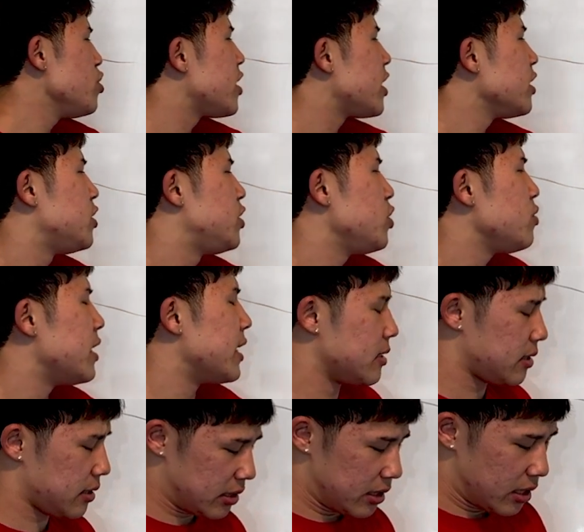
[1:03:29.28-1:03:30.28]
can do
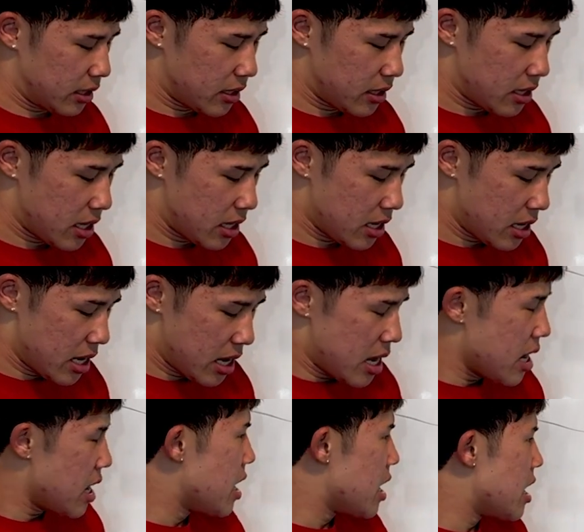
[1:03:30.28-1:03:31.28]
this.
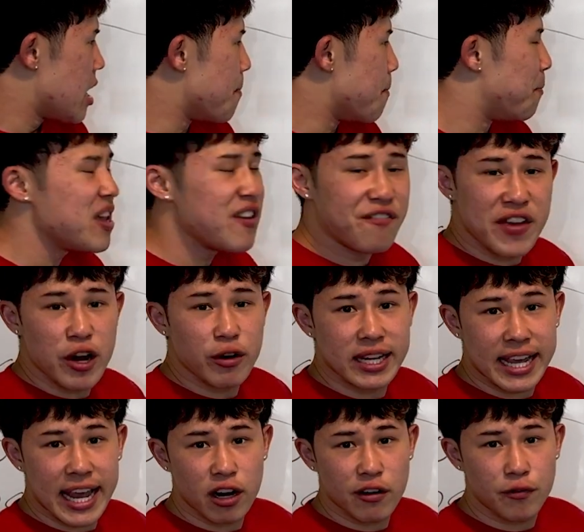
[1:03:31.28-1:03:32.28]
Be very
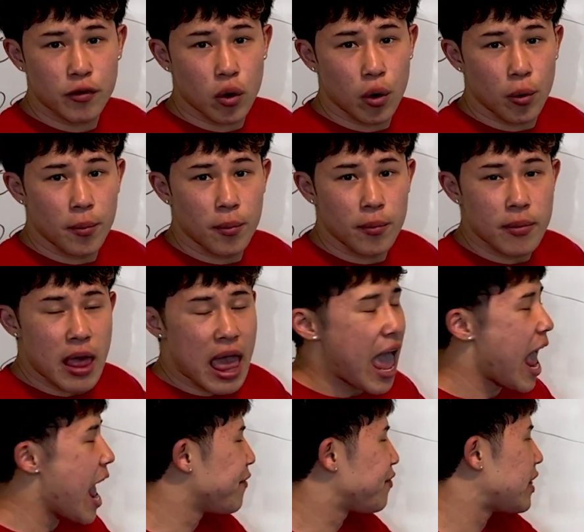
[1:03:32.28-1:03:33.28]
careful.
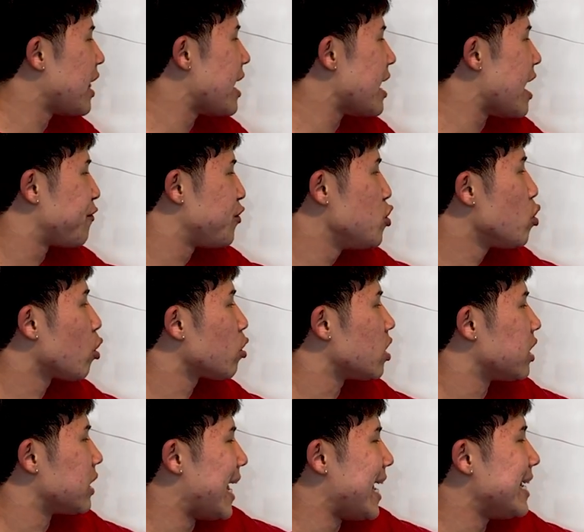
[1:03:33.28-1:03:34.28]
If you are
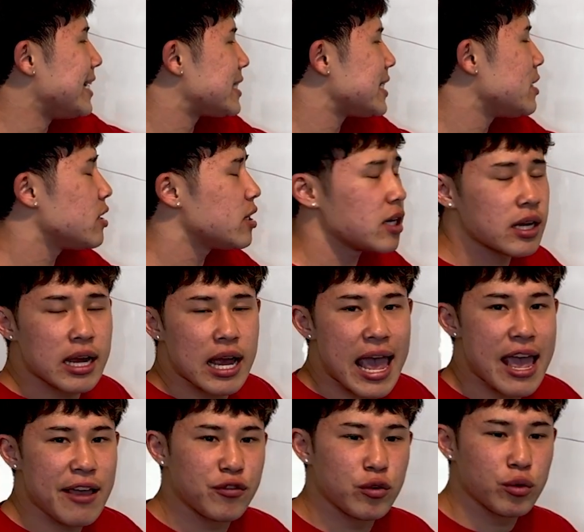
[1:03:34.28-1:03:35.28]
lazy,
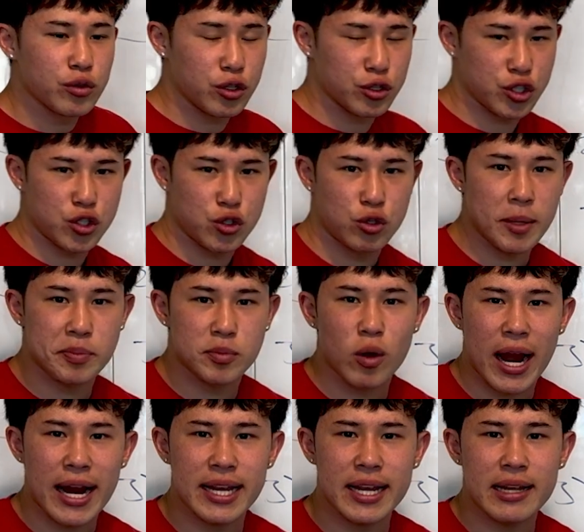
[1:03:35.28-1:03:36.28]
if you're with your script
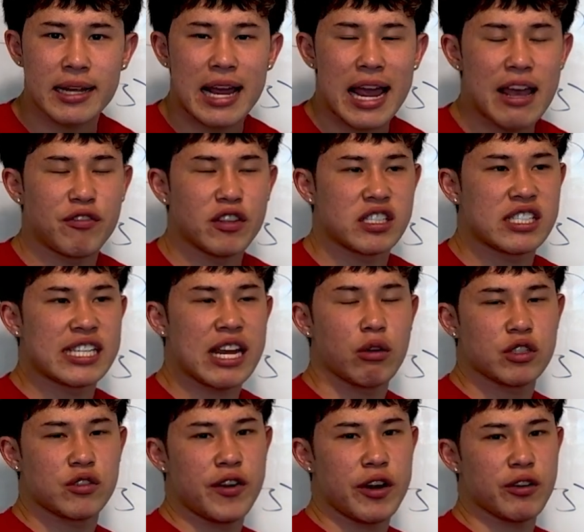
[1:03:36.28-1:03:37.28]
writing, if it
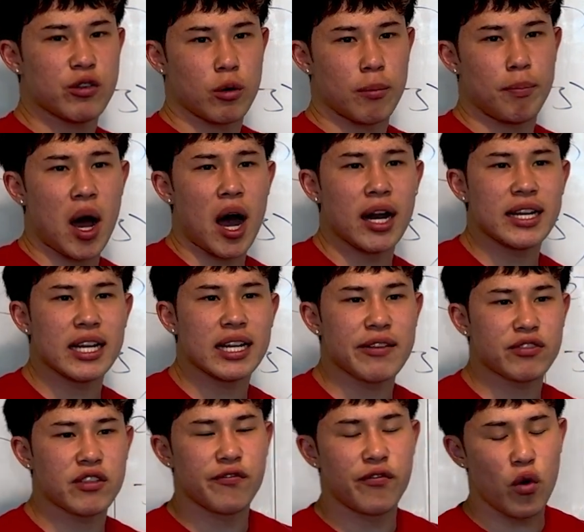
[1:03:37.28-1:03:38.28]
sounds very robotic, if
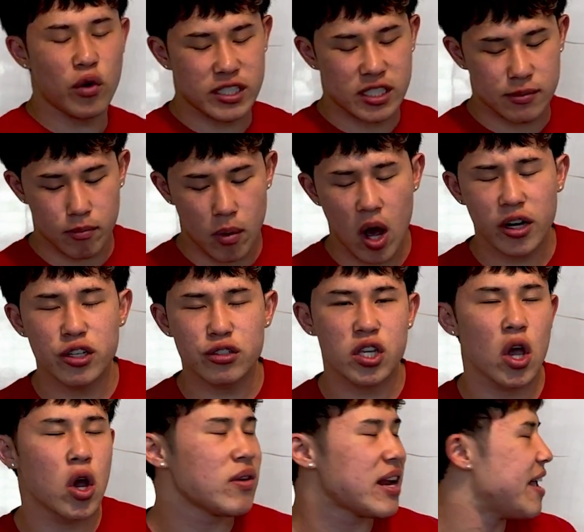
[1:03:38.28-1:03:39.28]
the voice is
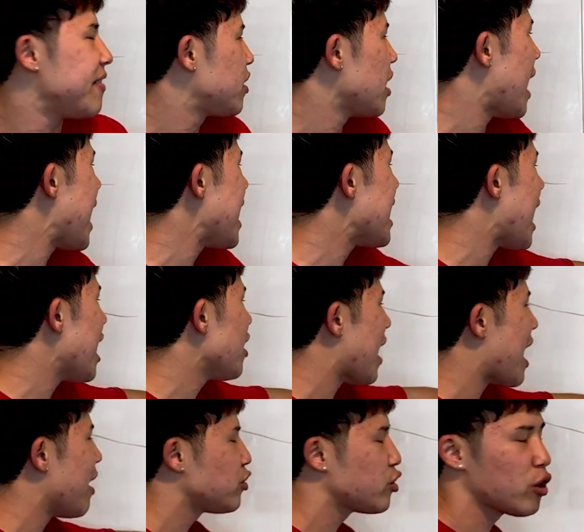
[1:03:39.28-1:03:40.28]
monotone, if the AI
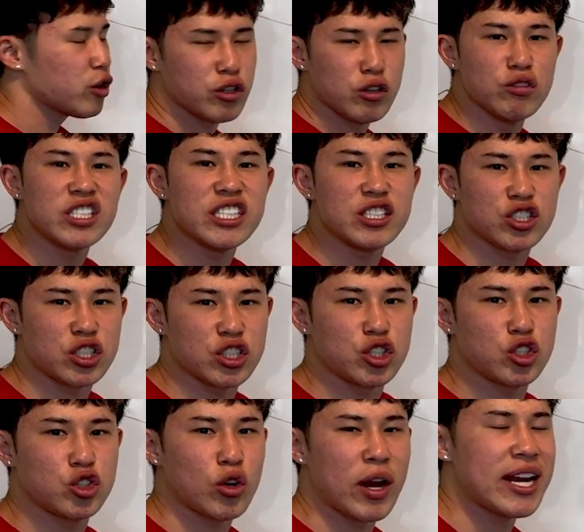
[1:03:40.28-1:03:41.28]
avatar you're using is just
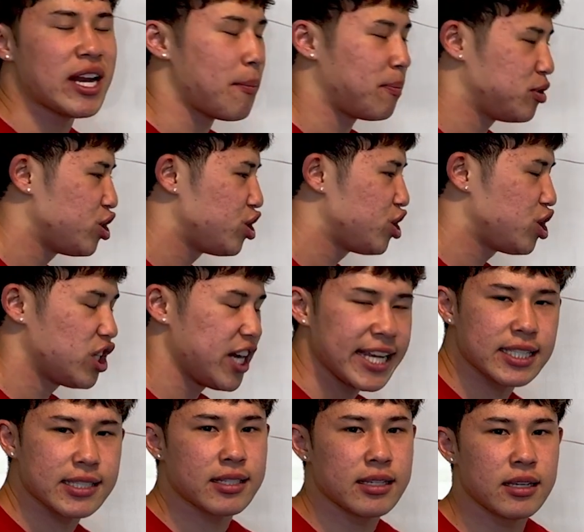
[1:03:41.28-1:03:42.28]
straight up shit,
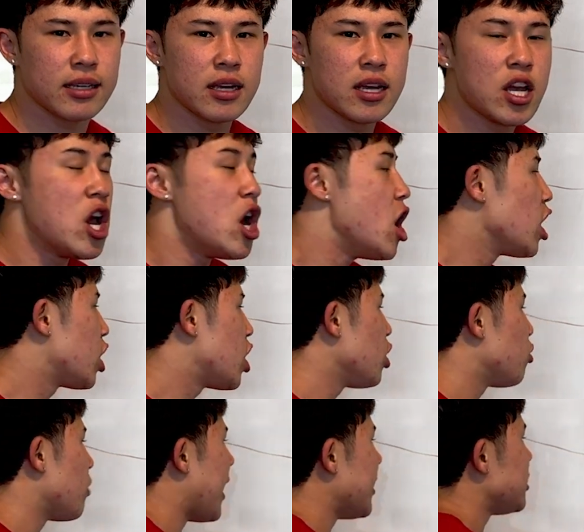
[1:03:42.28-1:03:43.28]

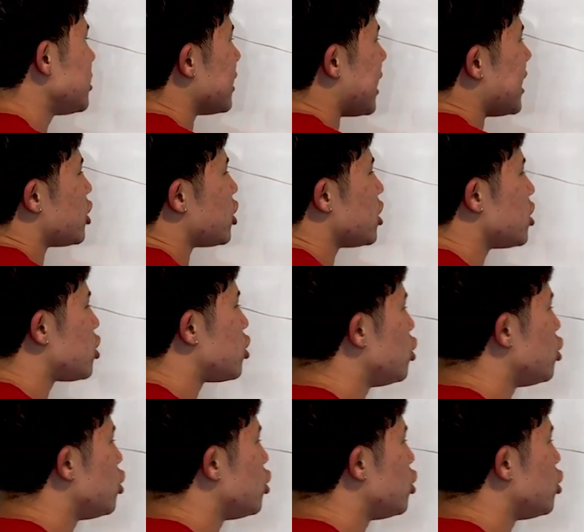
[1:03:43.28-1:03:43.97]
congratulations,